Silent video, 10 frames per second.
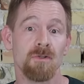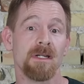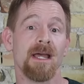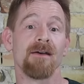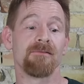you
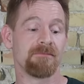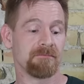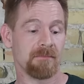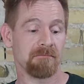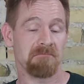could have
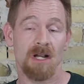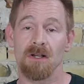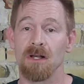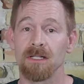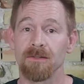a
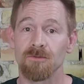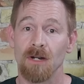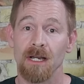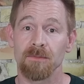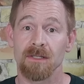colony of
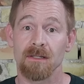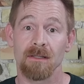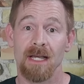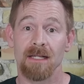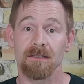triops that could
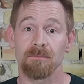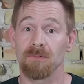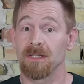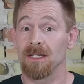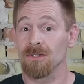last
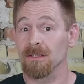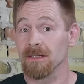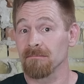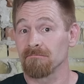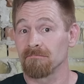
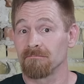potentially